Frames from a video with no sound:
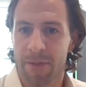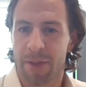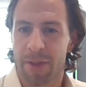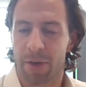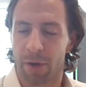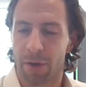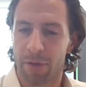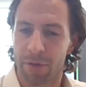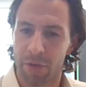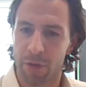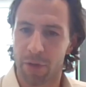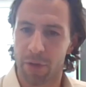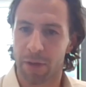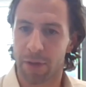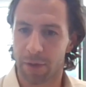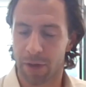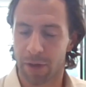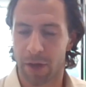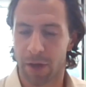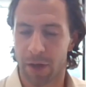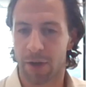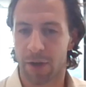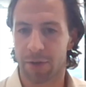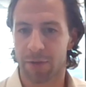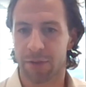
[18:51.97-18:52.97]
There are a few
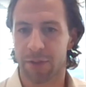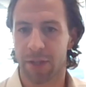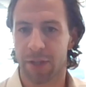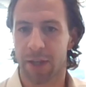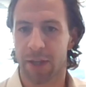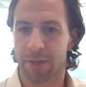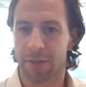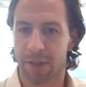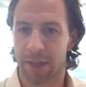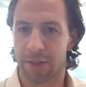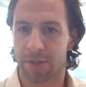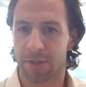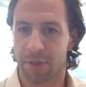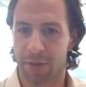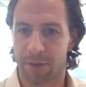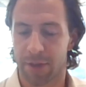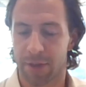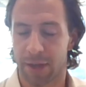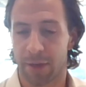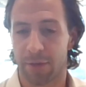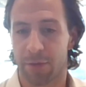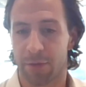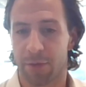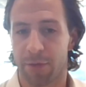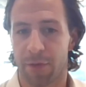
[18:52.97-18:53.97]
little hurdles there to get
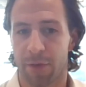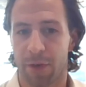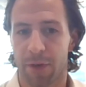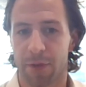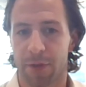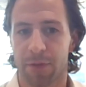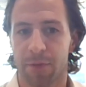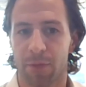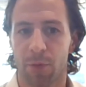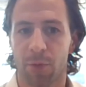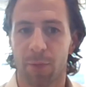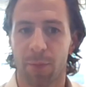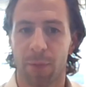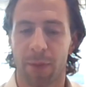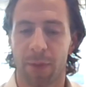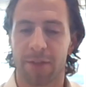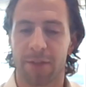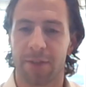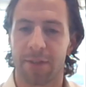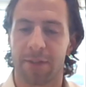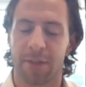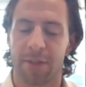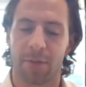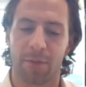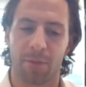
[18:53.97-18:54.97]
through first of all, but
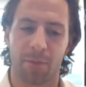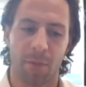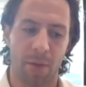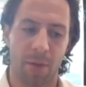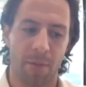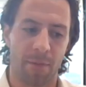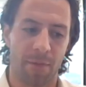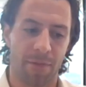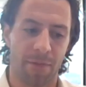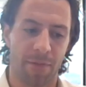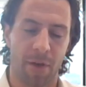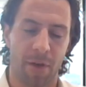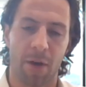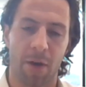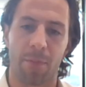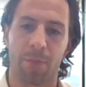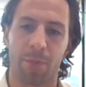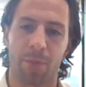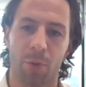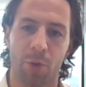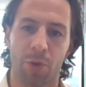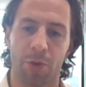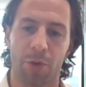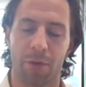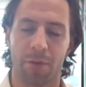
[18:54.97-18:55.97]
it's still a far
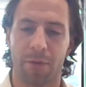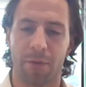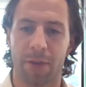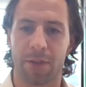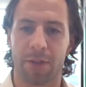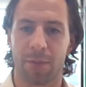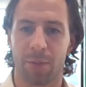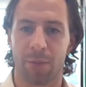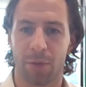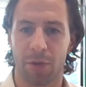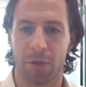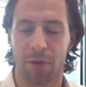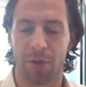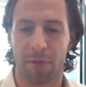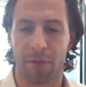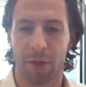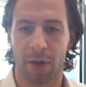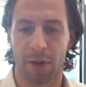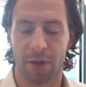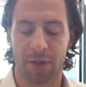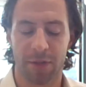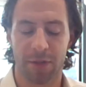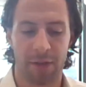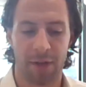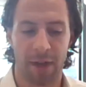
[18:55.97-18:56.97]
broader investable
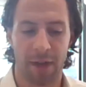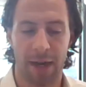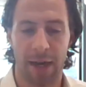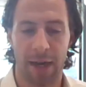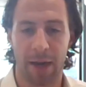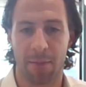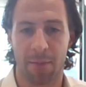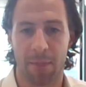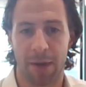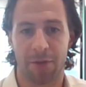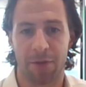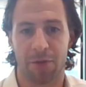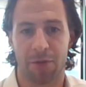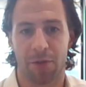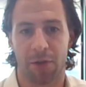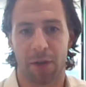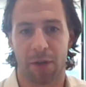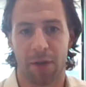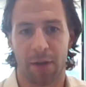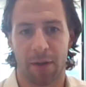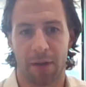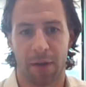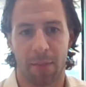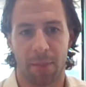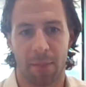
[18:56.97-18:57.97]
universe. And our
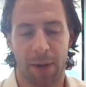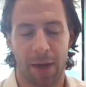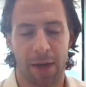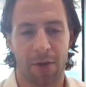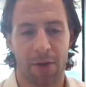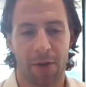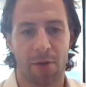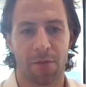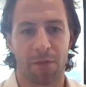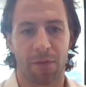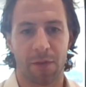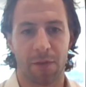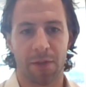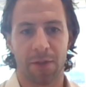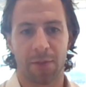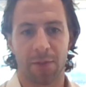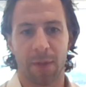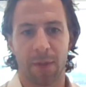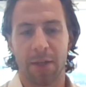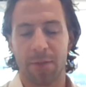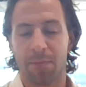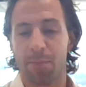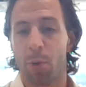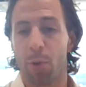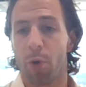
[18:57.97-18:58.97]
mantra at Black Nova is
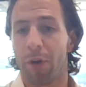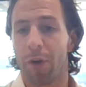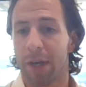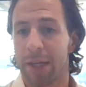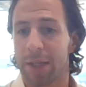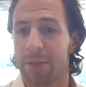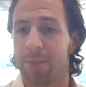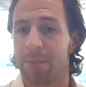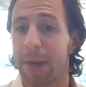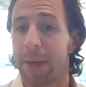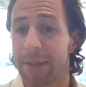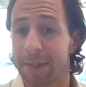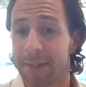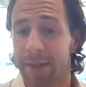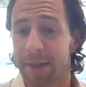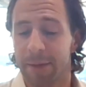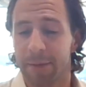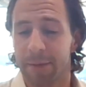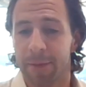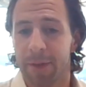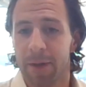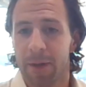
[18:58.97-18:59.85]
boring is better.